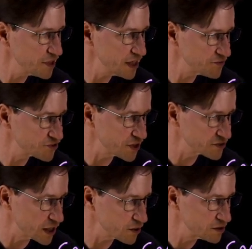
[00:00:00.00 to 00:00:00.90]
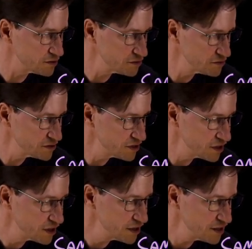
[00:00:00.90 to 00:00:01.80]
they have a cell tower.
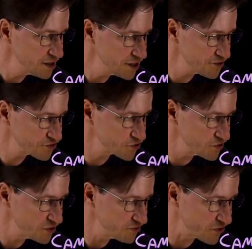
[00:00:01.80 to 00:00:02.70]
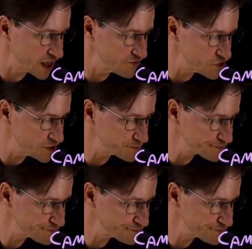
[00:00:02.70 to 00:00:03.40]
It's serving 5G.